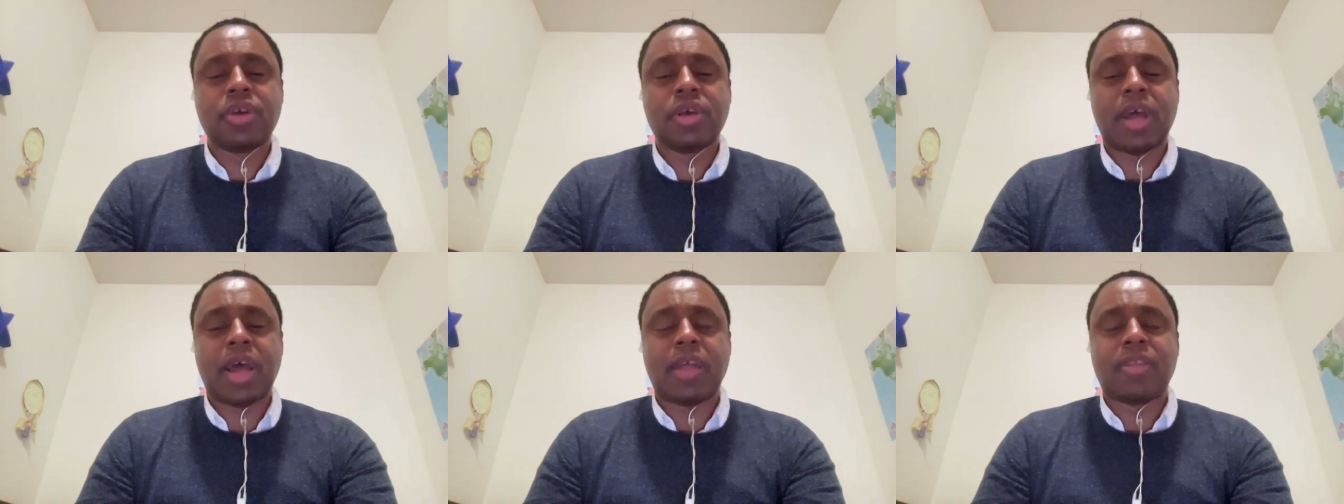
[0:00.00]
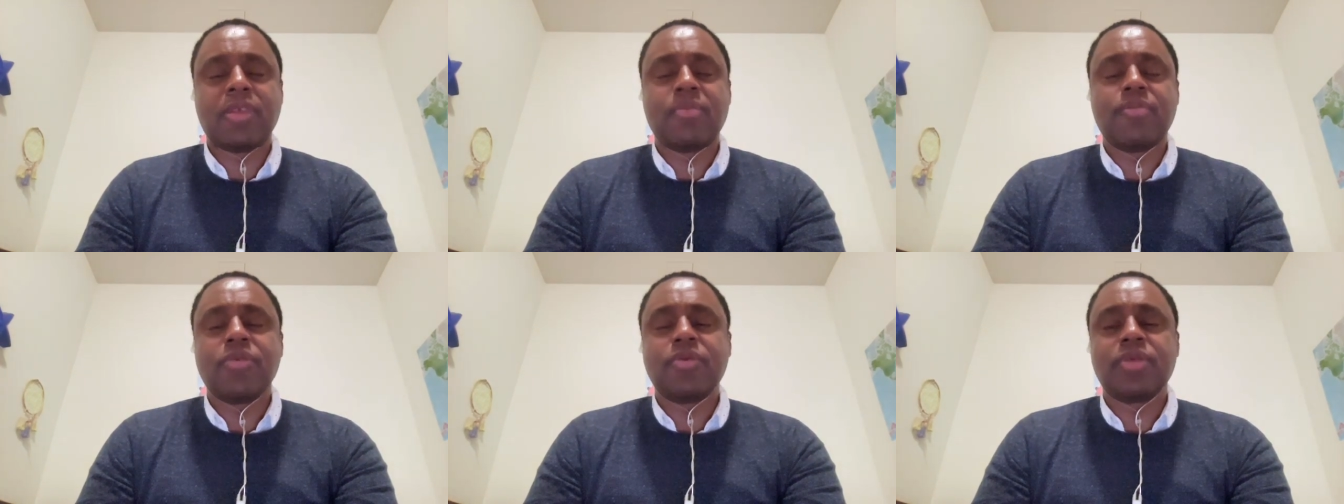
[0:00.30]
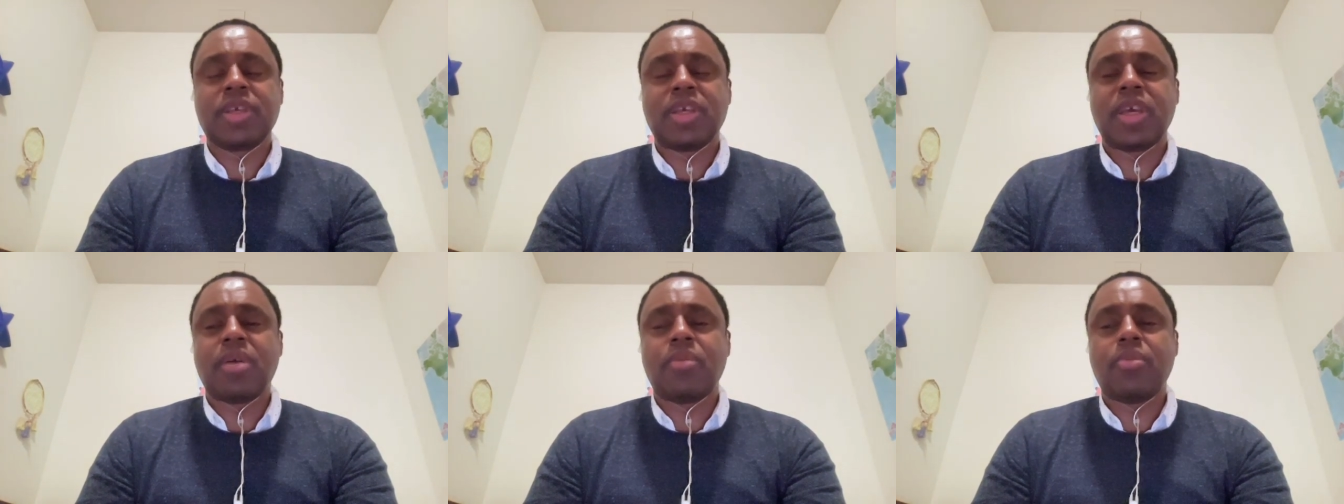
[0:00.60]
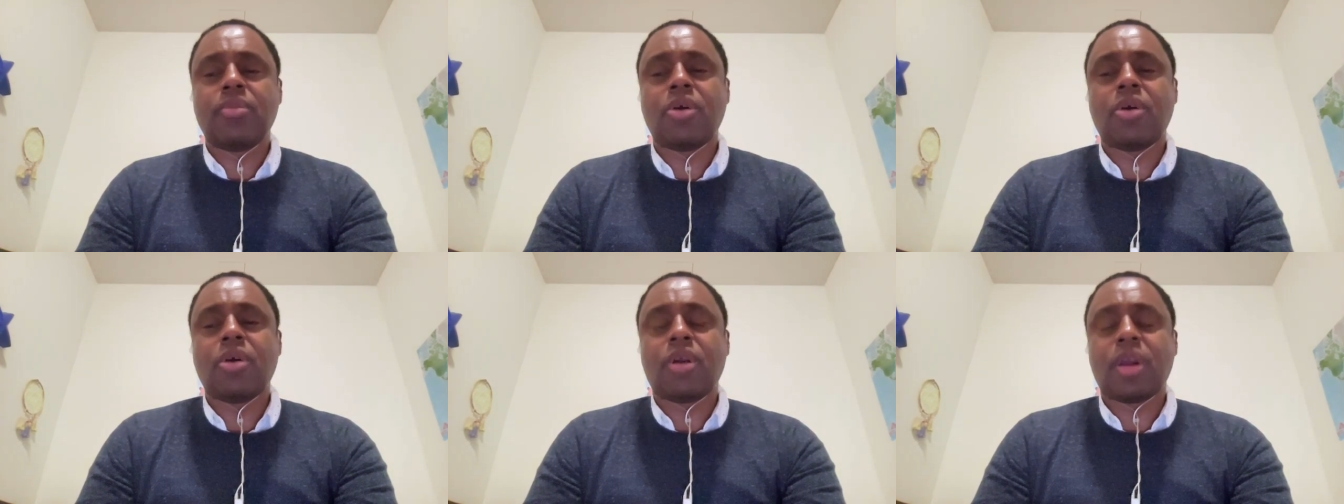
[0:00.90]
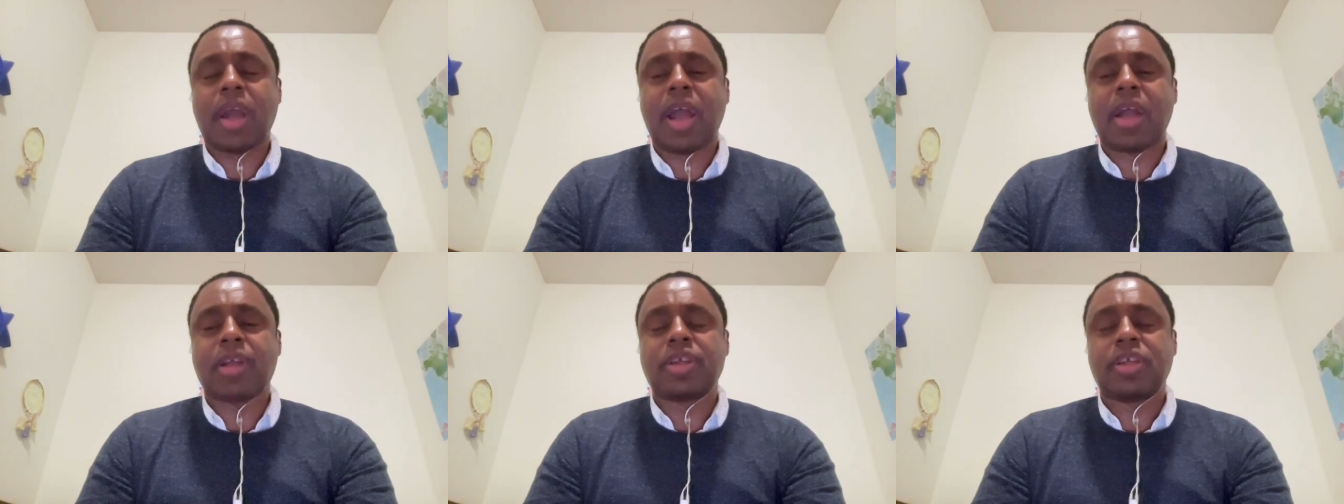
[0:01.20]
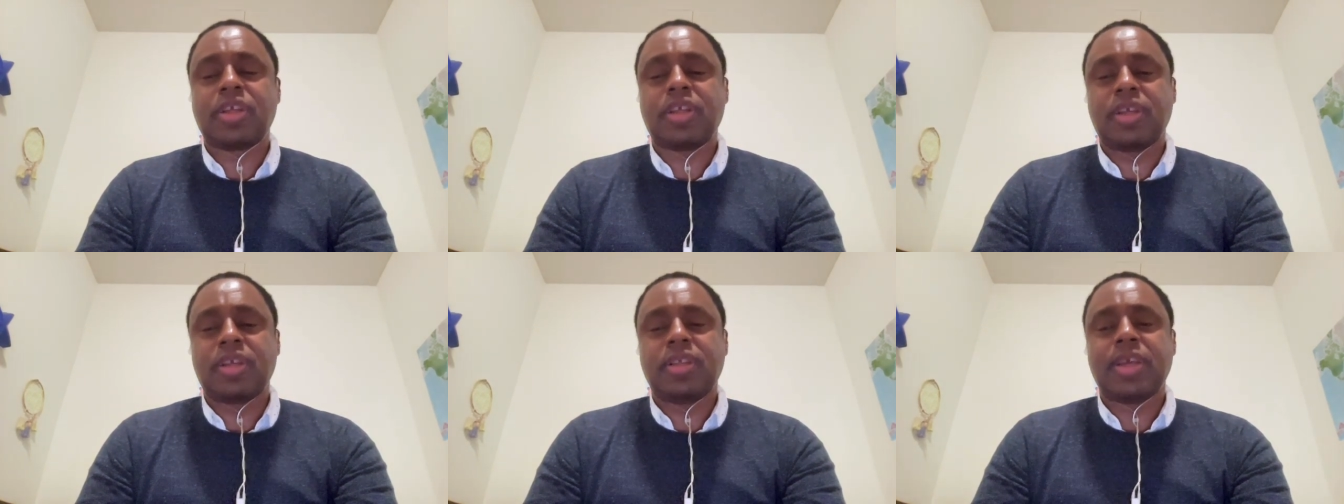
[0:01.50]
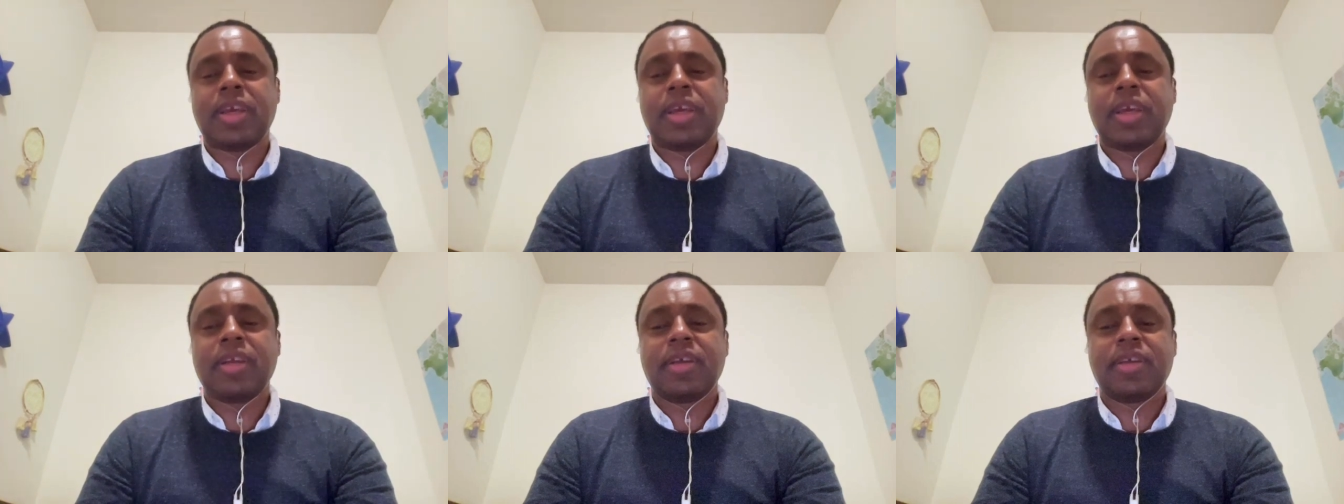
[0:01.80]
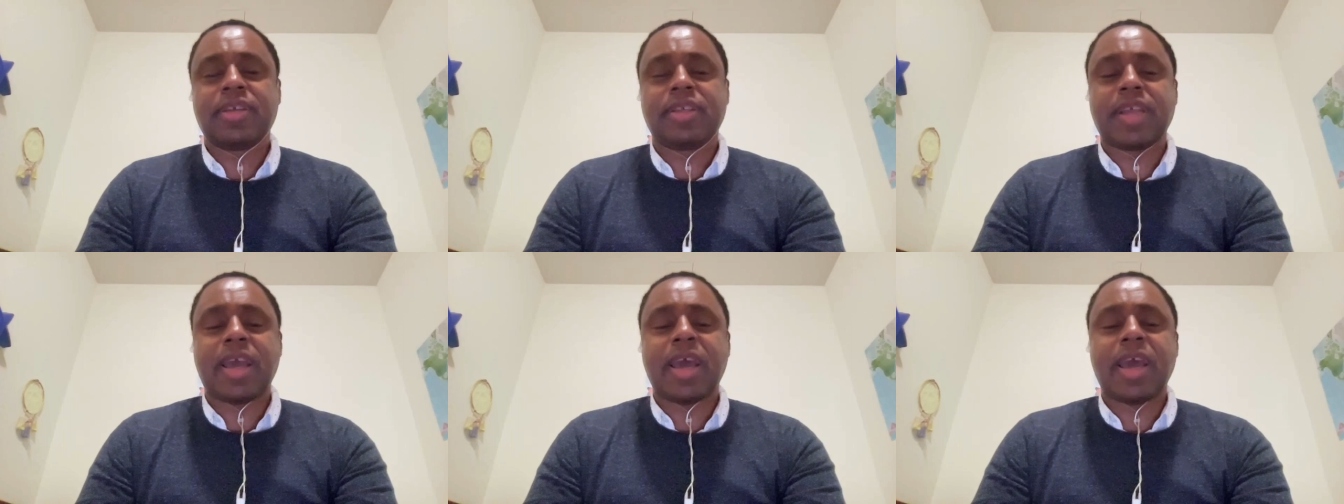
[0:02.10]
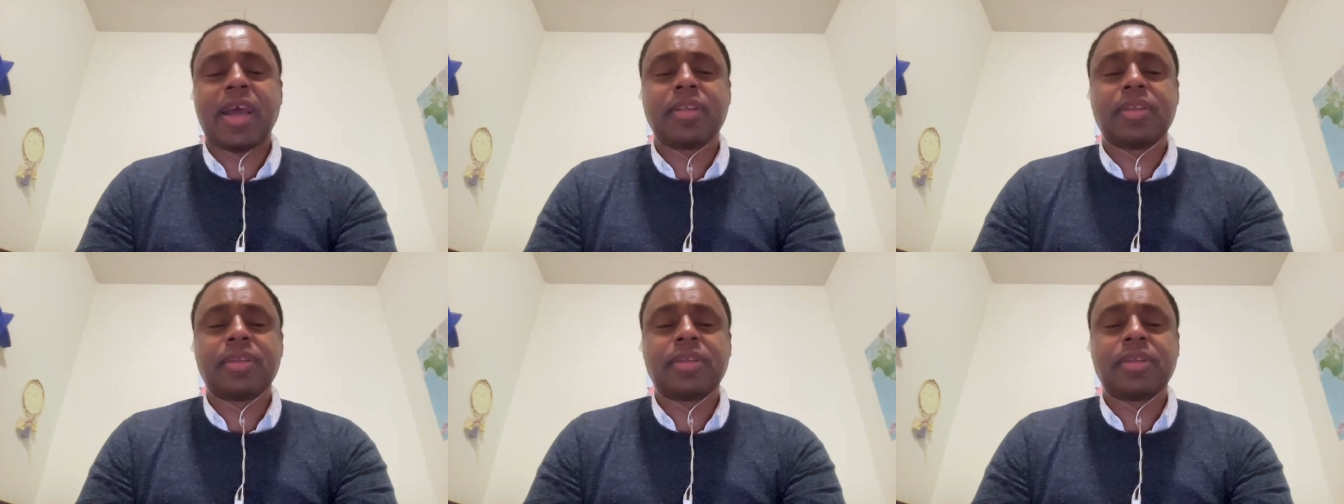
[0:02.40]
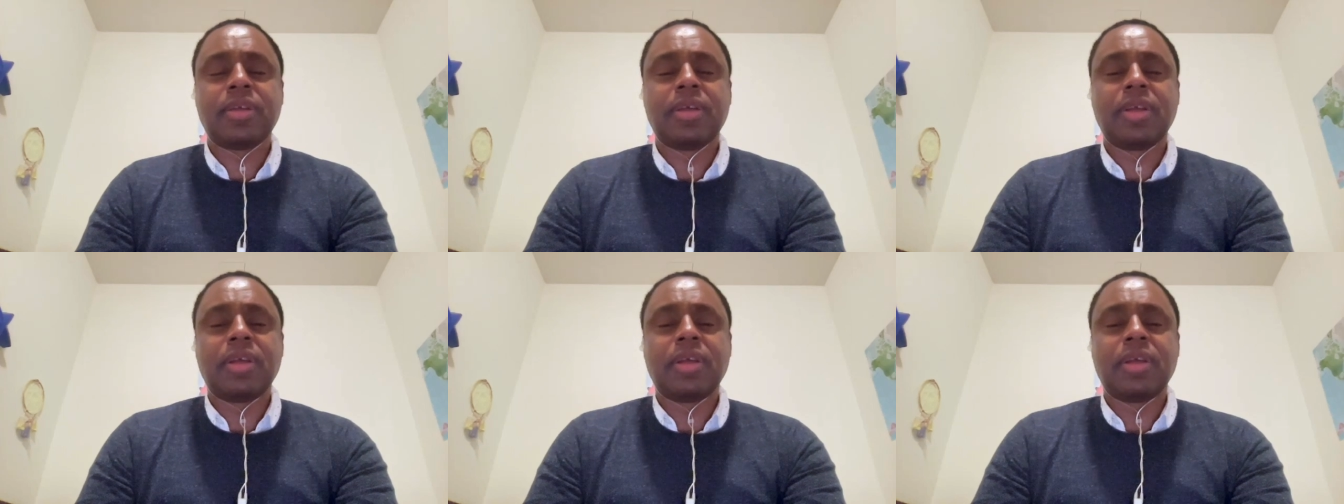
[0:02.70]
at the museum are actually taking a stance.